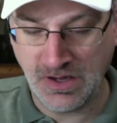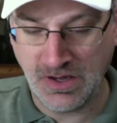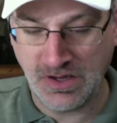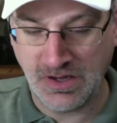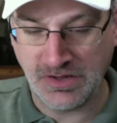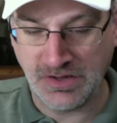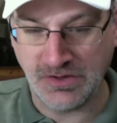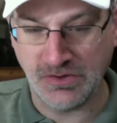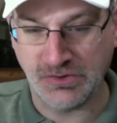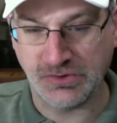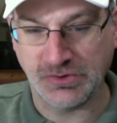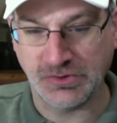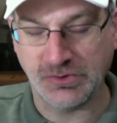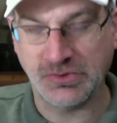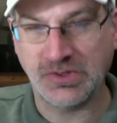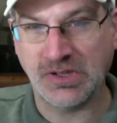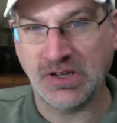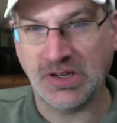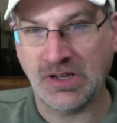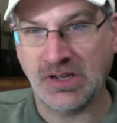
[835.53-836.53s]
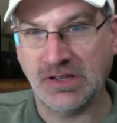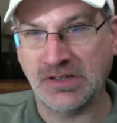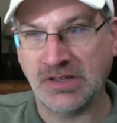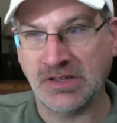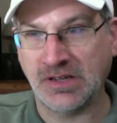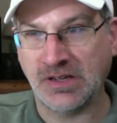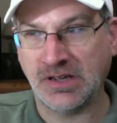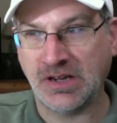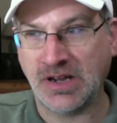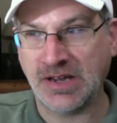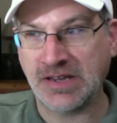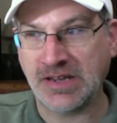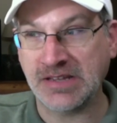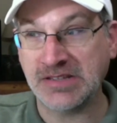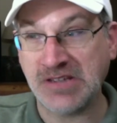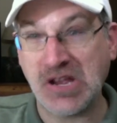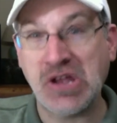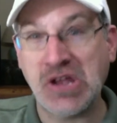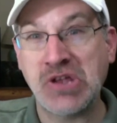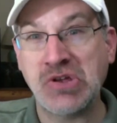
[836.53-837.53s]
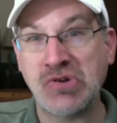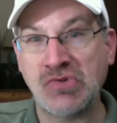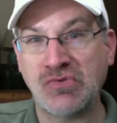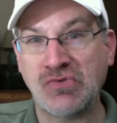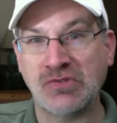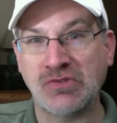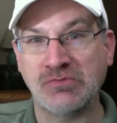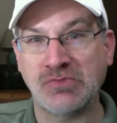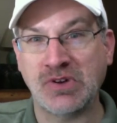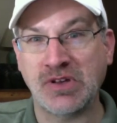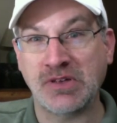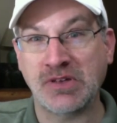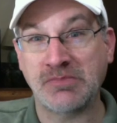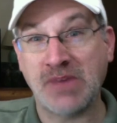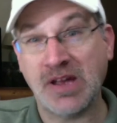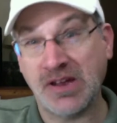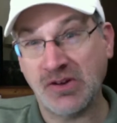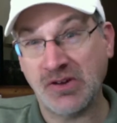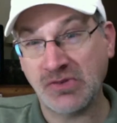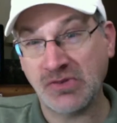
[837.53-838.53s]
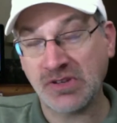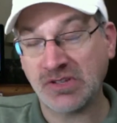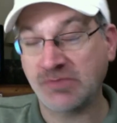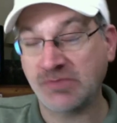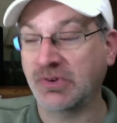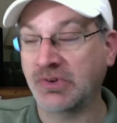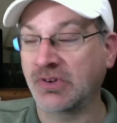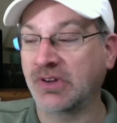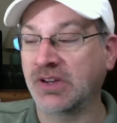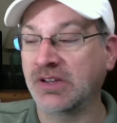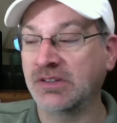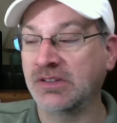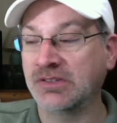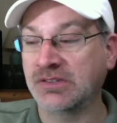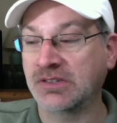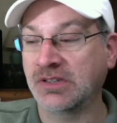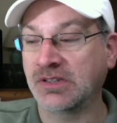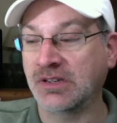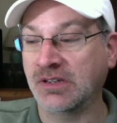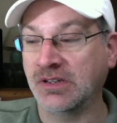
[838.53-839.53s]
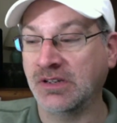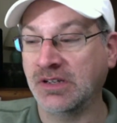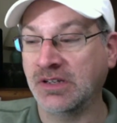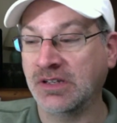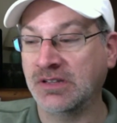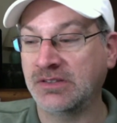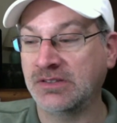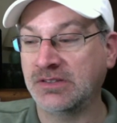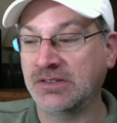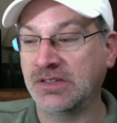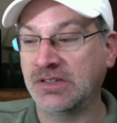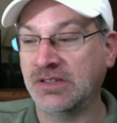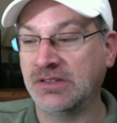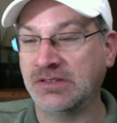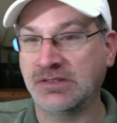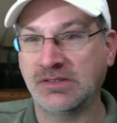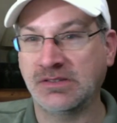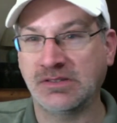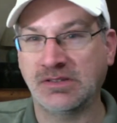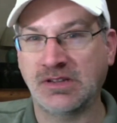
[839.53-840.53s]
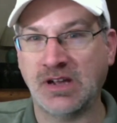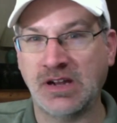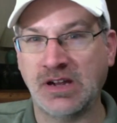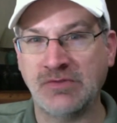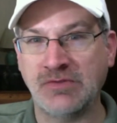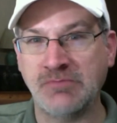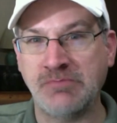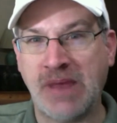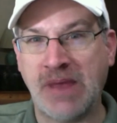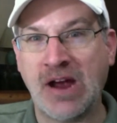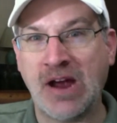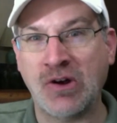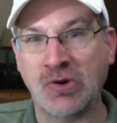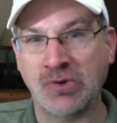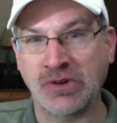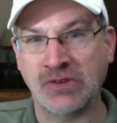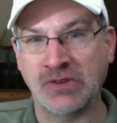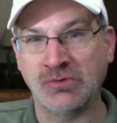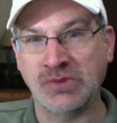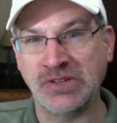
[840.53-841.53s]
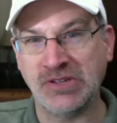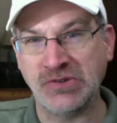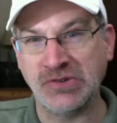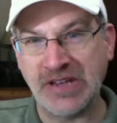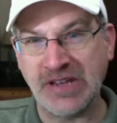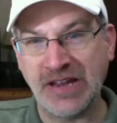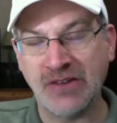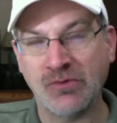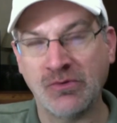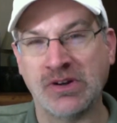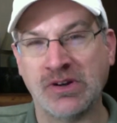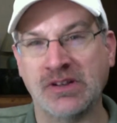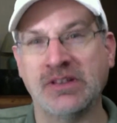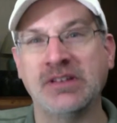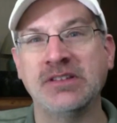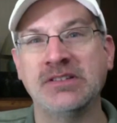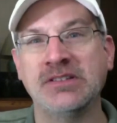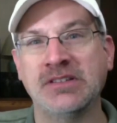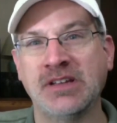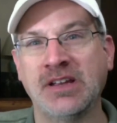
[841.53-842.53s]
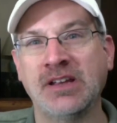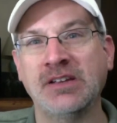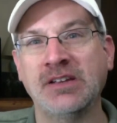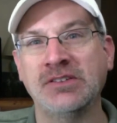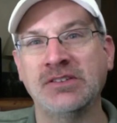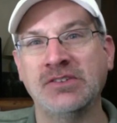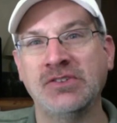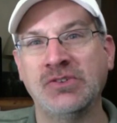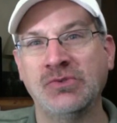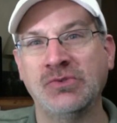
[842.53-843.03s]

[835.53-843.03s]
users, and I can tell you from like my own experience, it's it's kind of empowering when you get one of these things and you